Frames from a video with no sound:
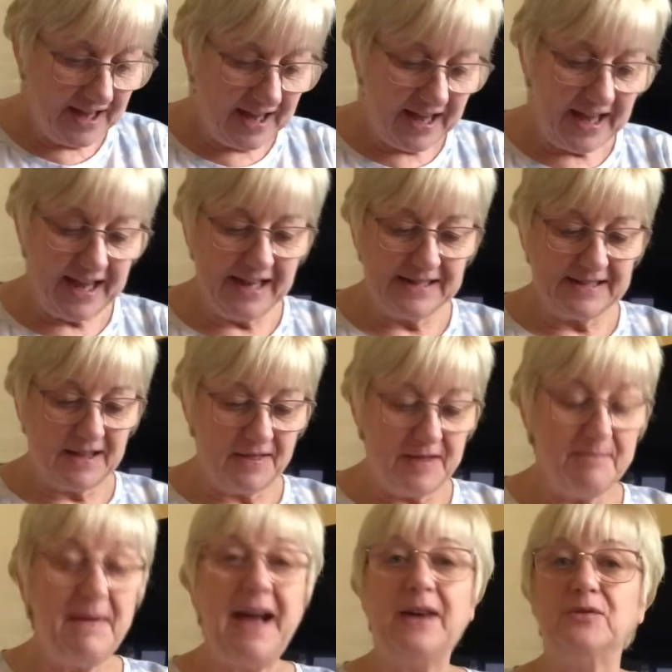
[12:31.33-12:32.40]
is
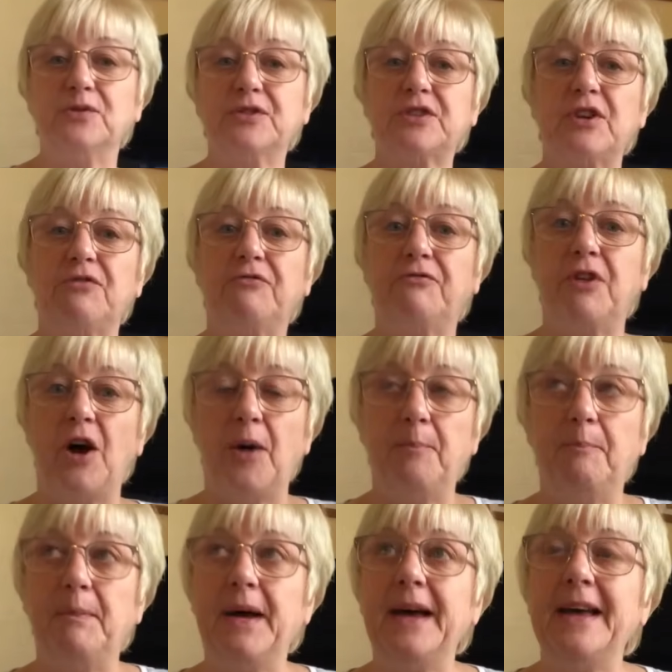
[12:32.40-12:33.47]
the mouse
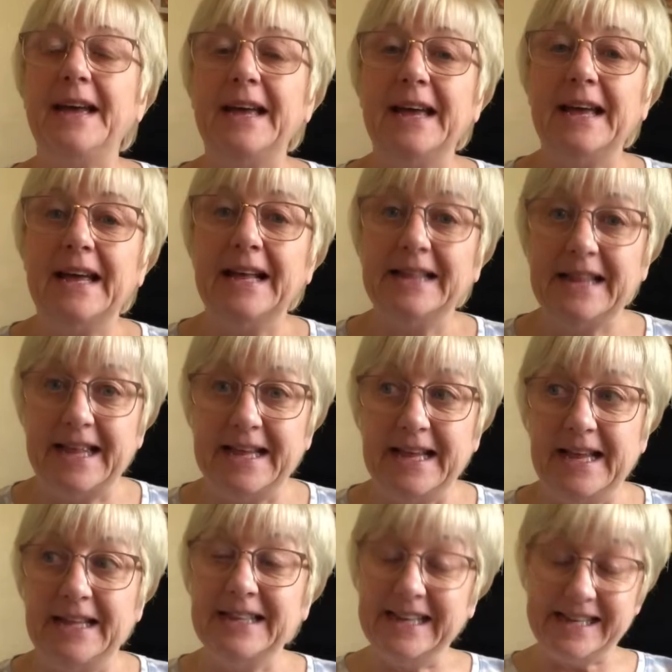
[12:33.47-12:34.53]
from
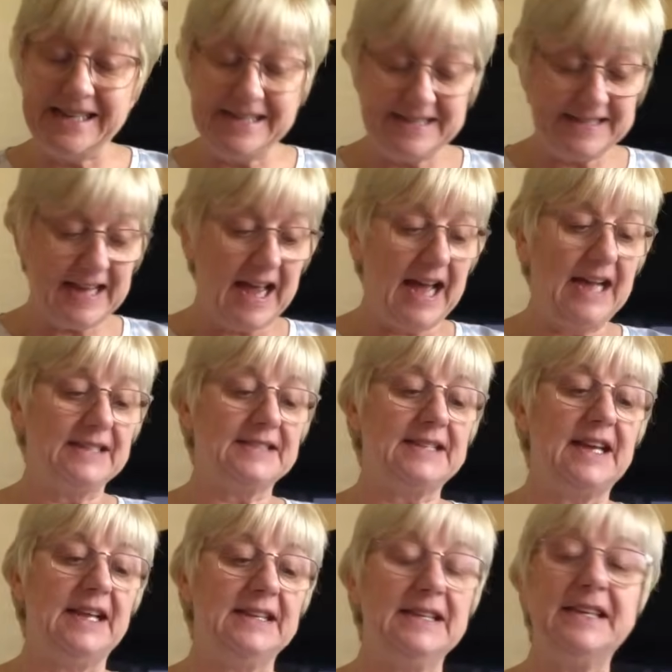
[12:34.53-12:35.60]
Elise at
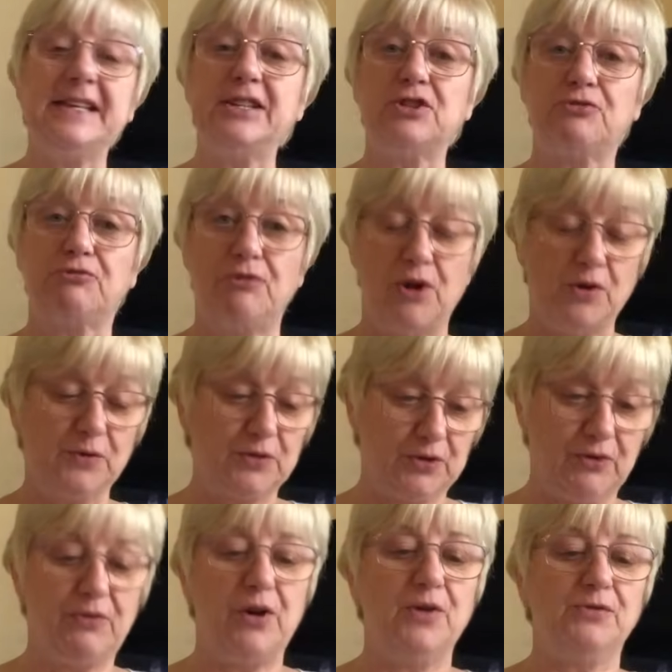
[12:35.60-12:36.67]
Elise Rose
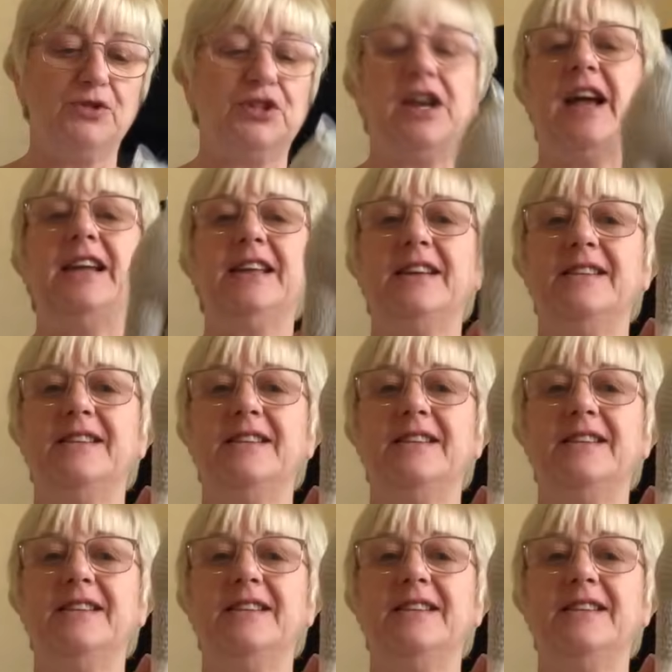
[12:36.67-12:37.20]
Crochet.